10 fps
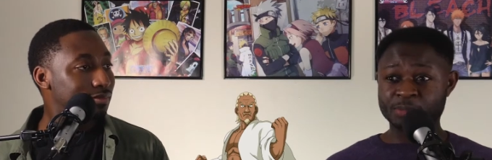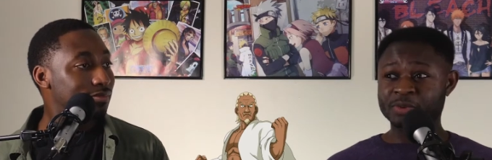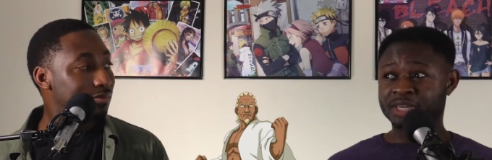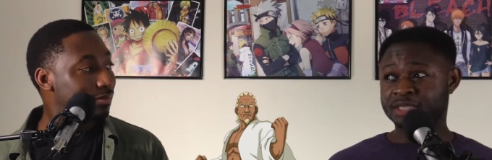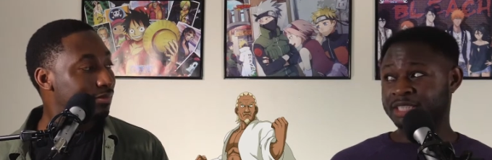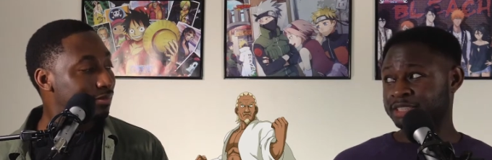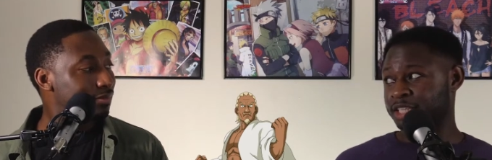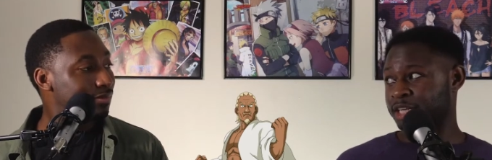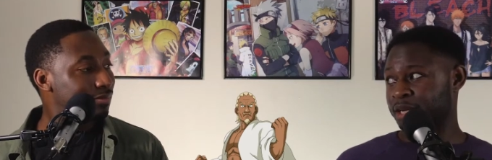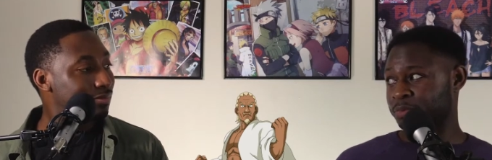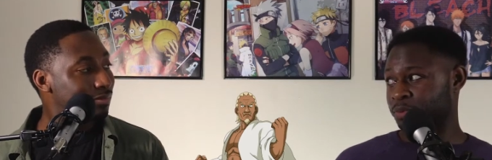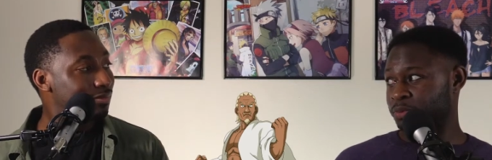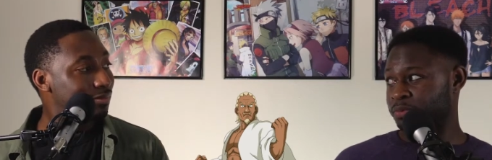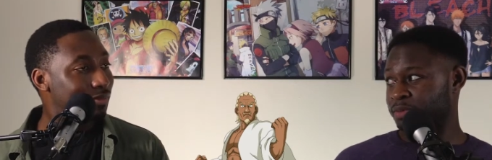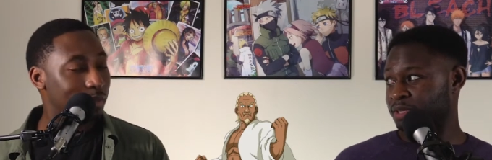Speaker 1: Remember when Sasuke came
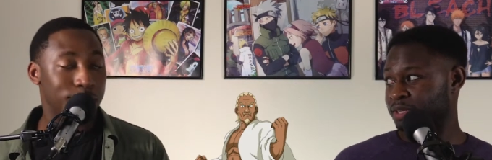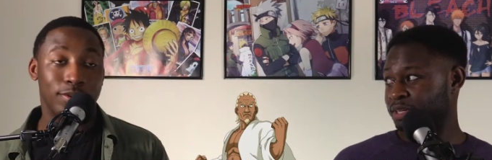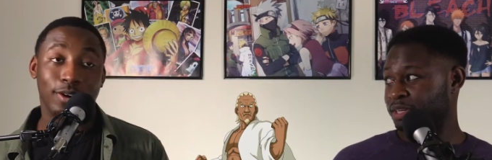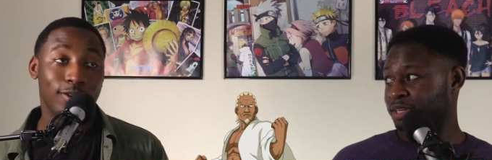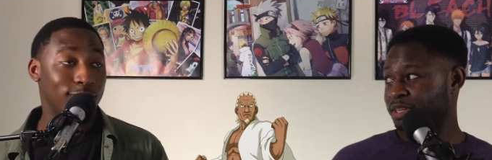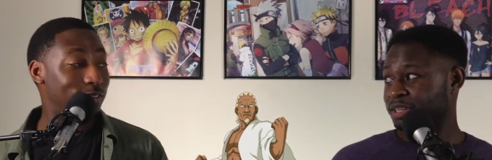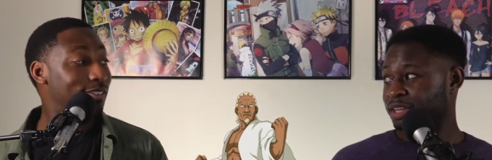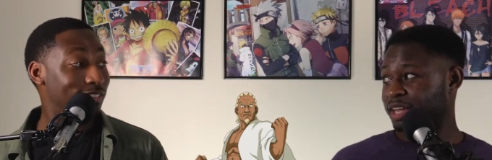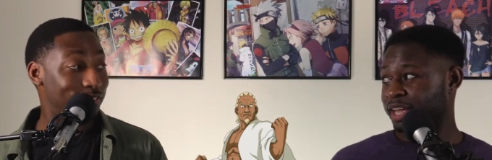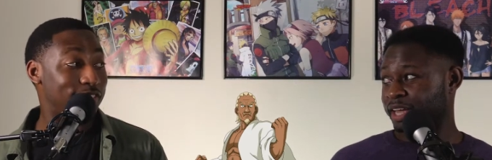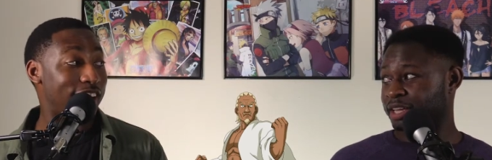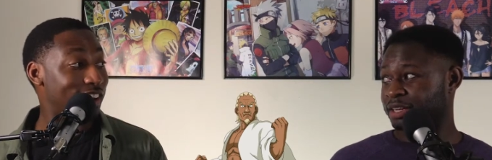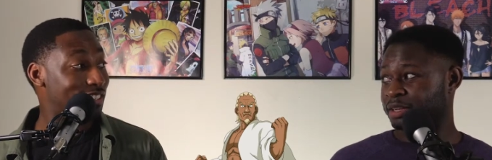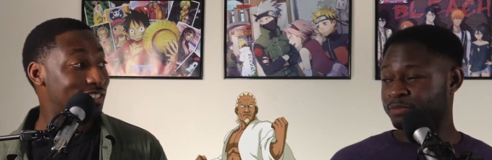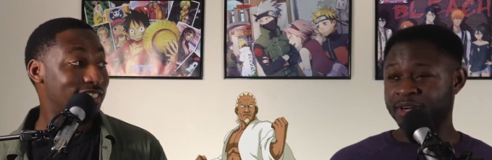through, bro?
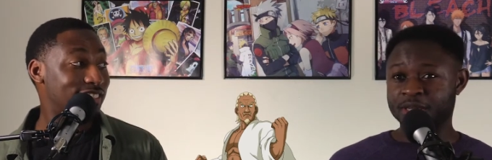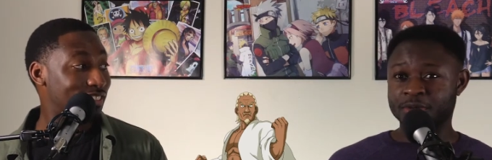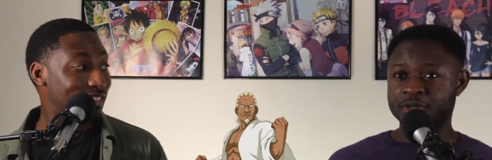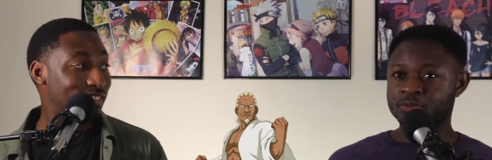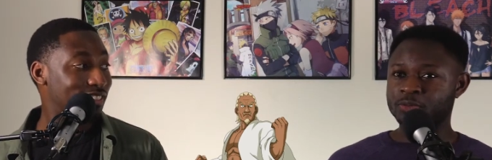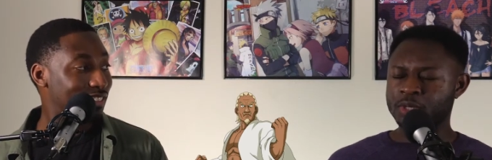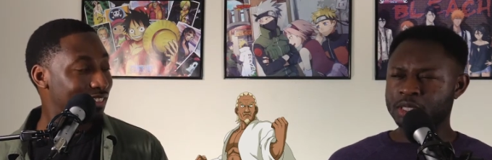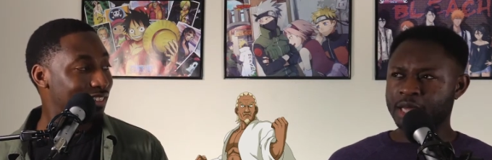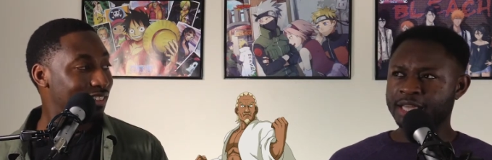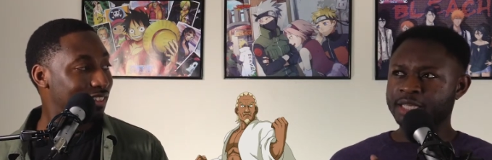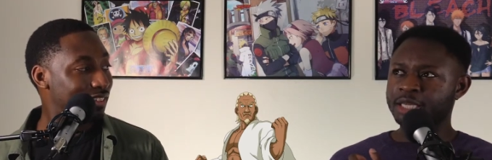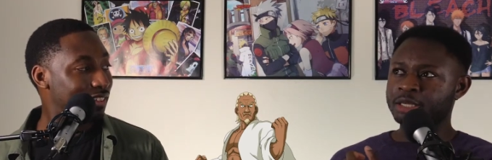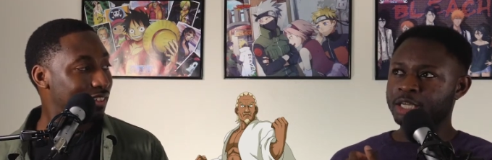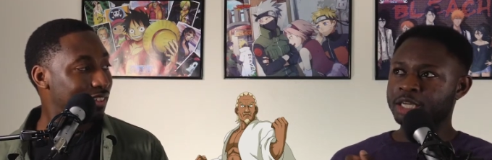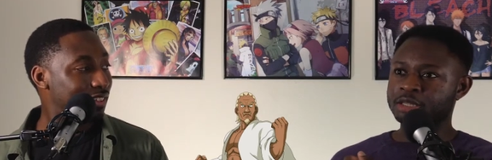and fucking what I think
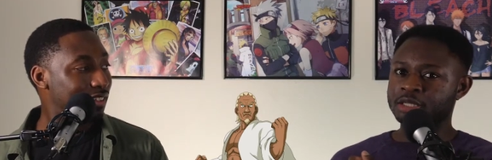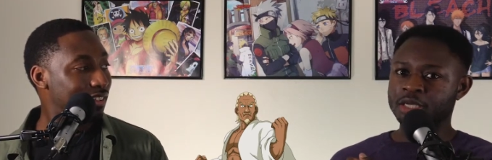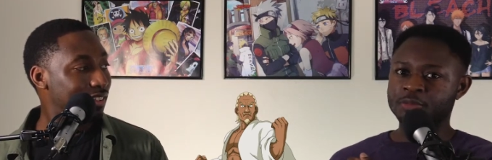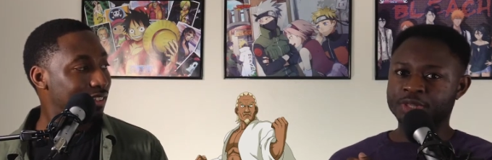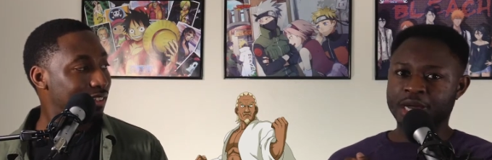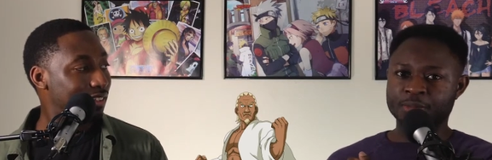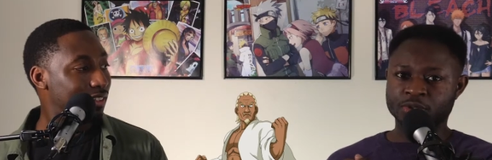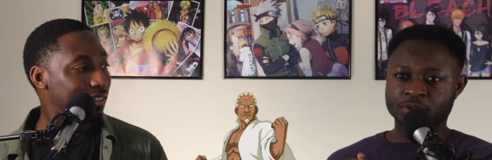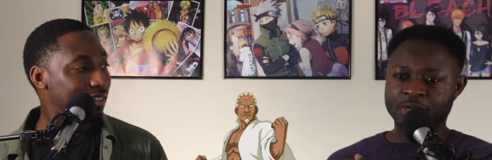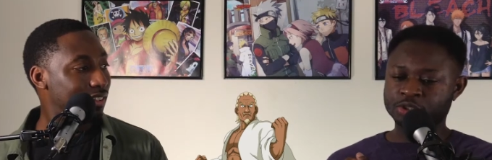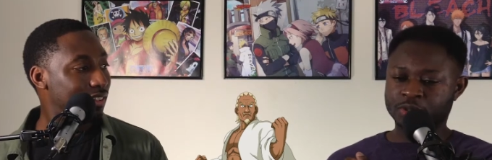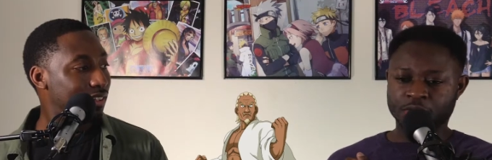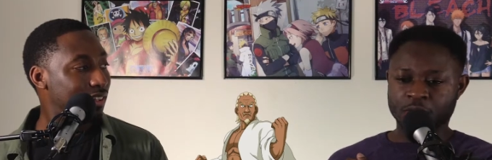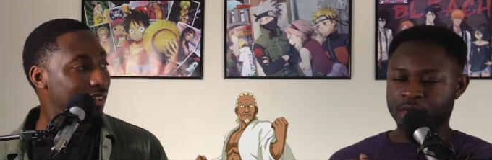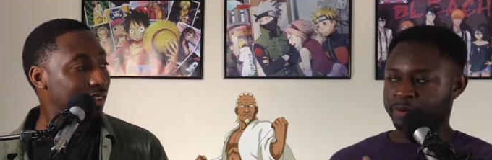he hit him with the Amaterasu on
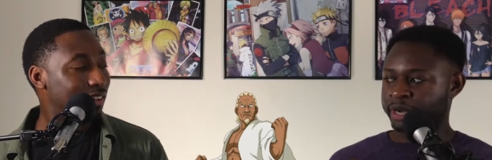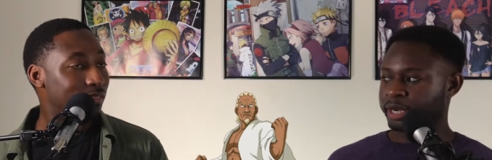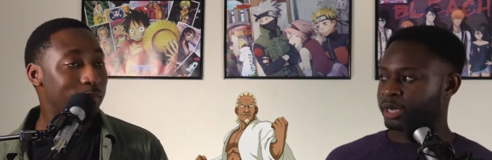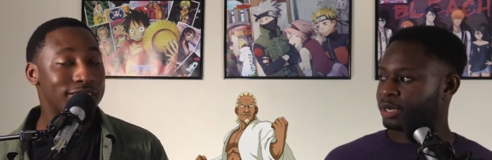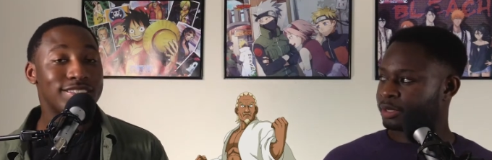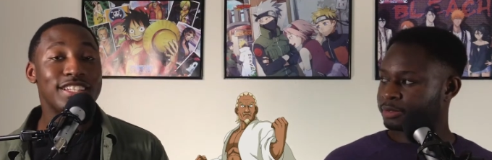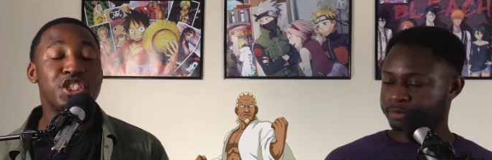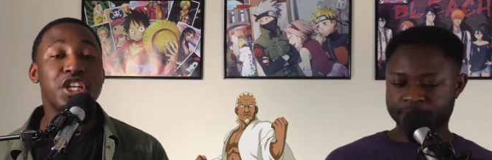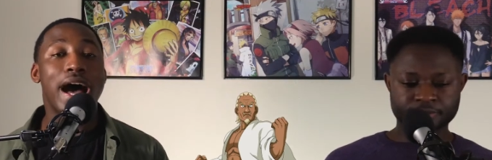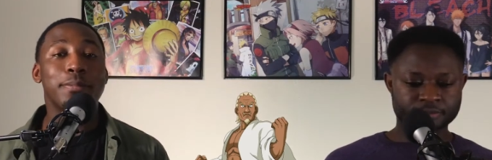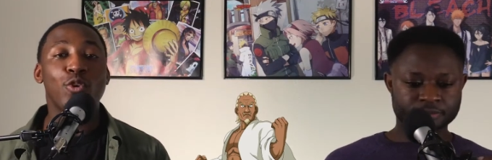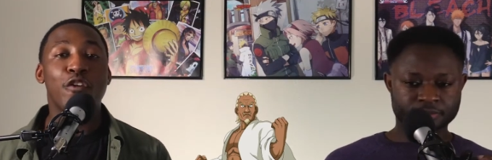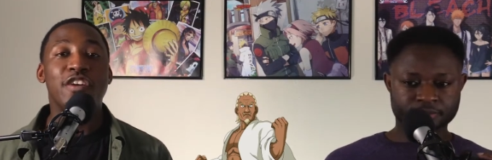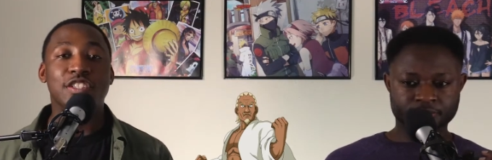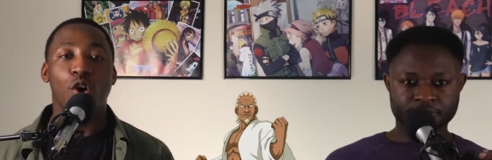the
Speaker 2: arm, right? My son chopped
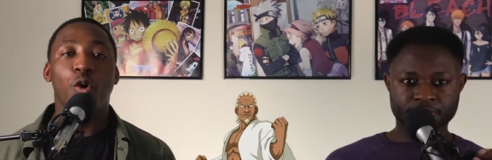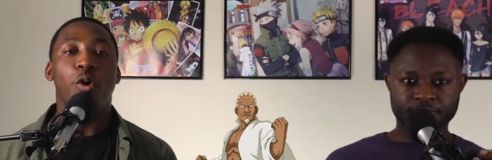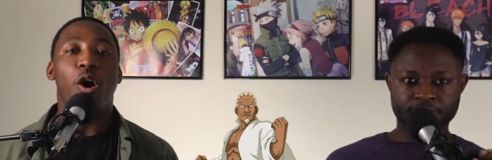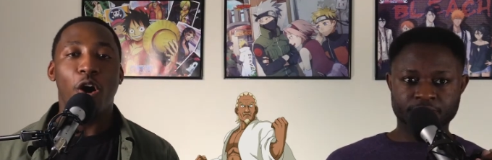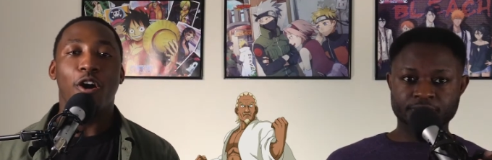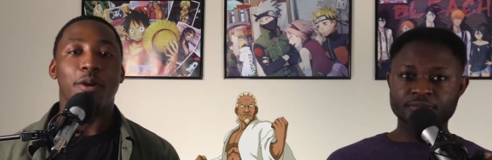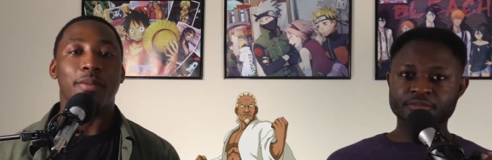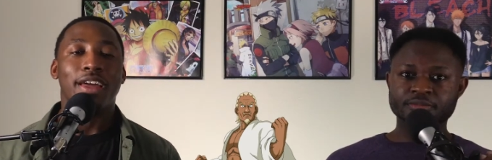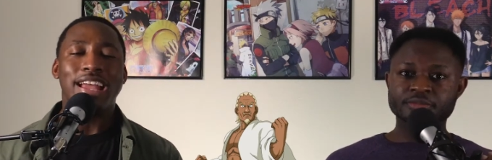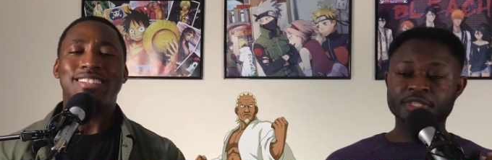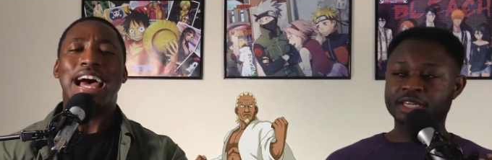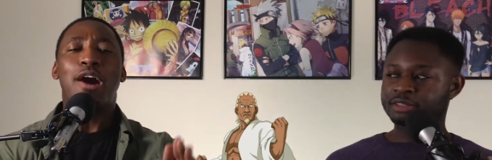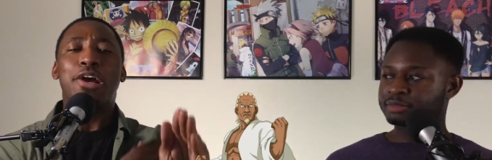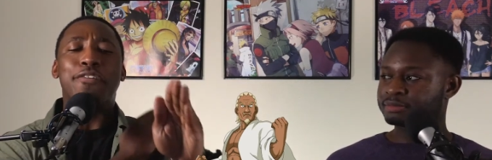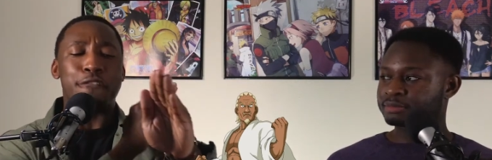off his own arm. He said,
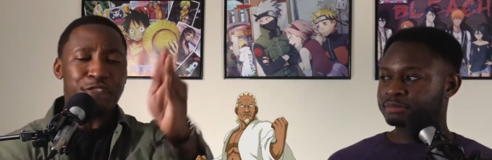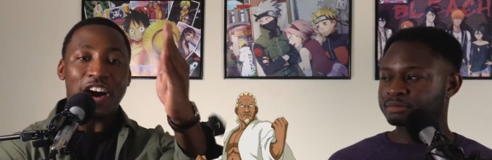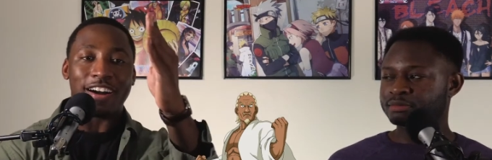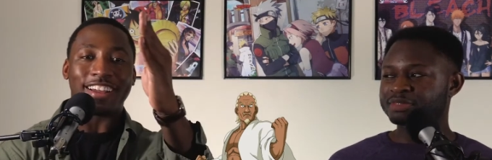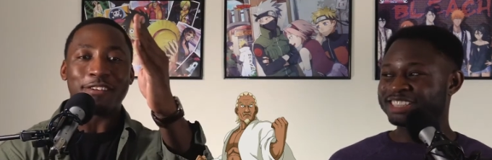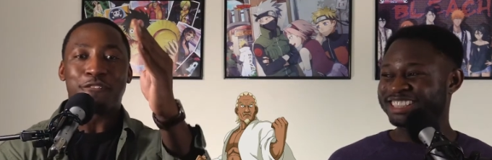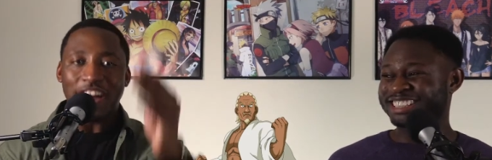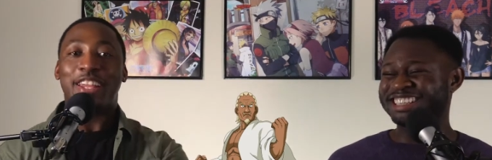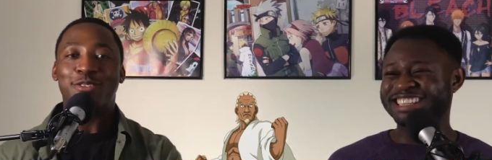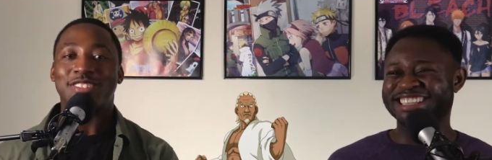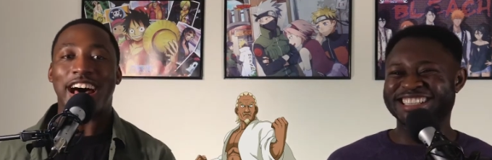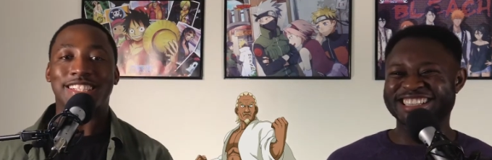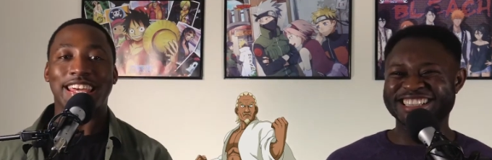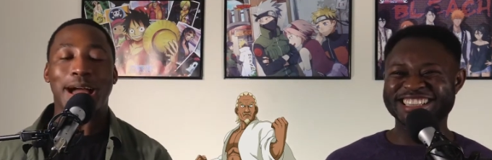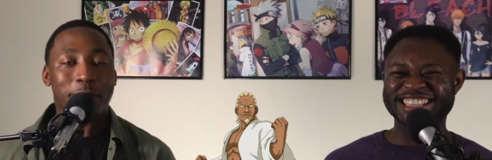yeah. "I don't give a fuck. fuck you,
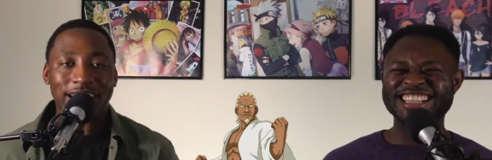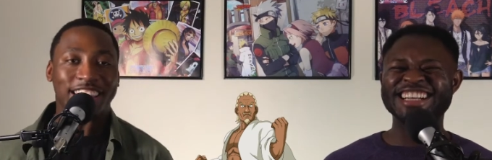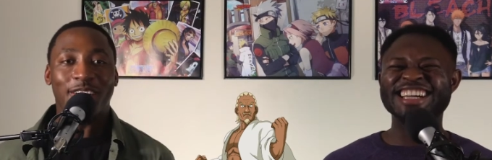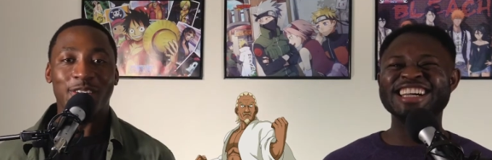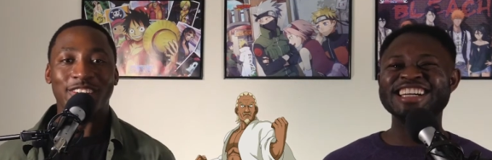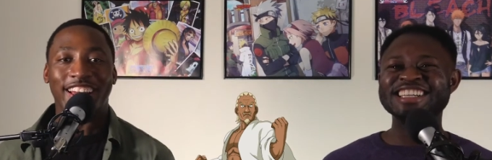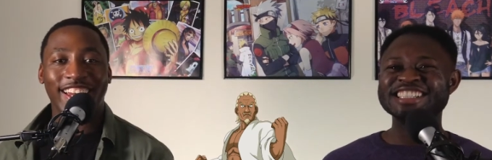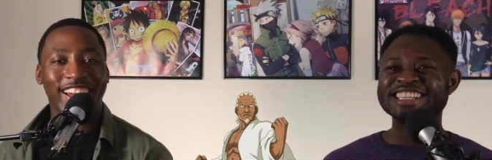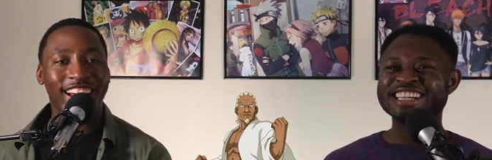Sasuke. I'm gonna kill you, nigga."